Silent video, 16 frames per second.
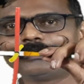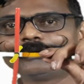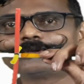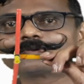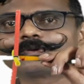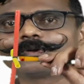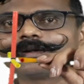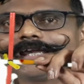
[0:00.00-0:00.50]

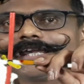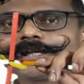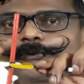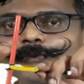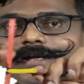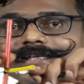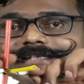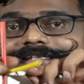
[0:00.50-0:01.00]
So
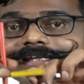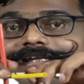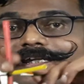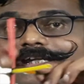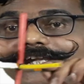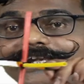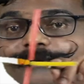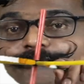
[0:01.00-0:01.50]
likewise,
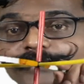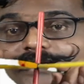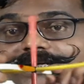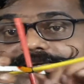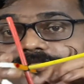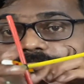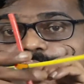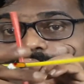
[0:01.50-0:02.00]
in
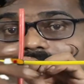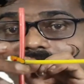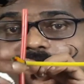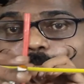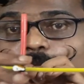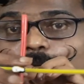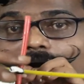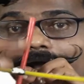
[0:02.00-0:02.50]
between
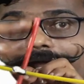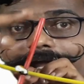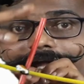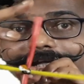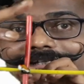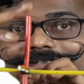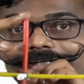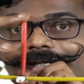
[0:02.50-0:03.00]
y
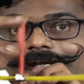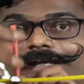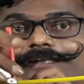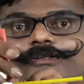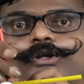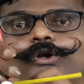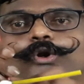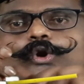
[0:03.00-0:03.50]
and z,
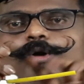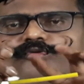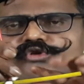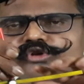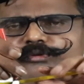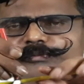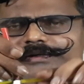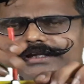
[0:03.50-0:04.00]
the lobes
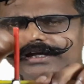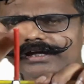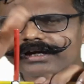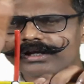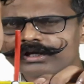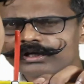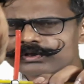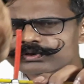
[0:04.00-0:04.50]
will be there.
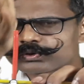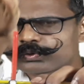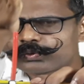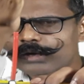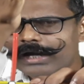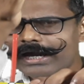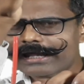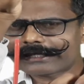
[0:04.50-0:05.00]
So
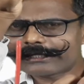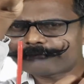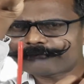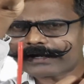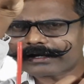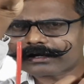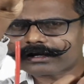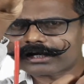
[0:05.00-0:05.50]
if
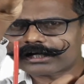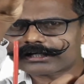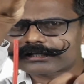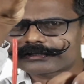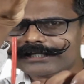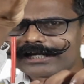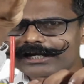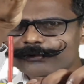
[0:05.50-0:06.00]
I cut
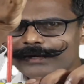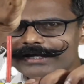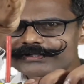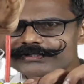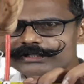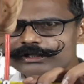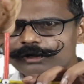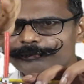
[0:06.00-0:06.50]
that
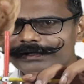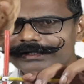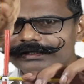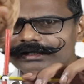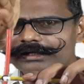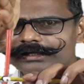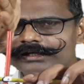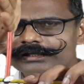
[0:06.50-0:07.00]
yz
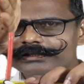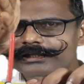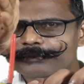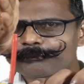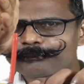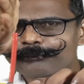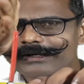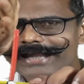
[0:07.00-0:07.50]
orbital, the
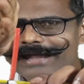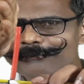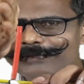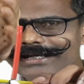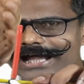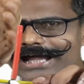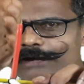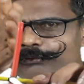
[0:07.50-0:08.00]

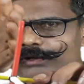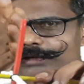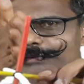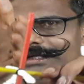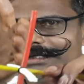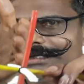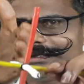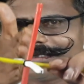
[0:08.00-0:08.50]
lamina will
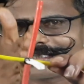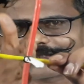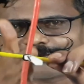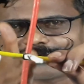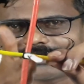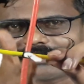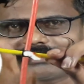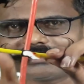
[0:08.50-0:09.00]
be in this
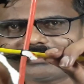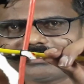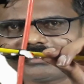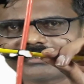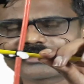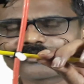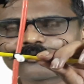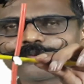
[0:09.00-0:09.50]
way. It
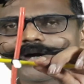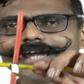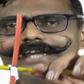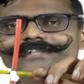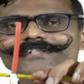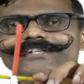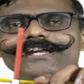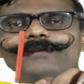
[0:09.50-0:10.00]
is a
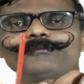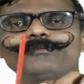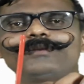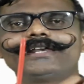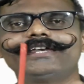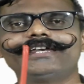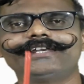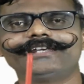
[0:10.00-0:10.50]
yz
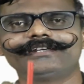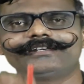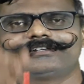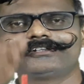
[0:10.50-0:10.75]
plane.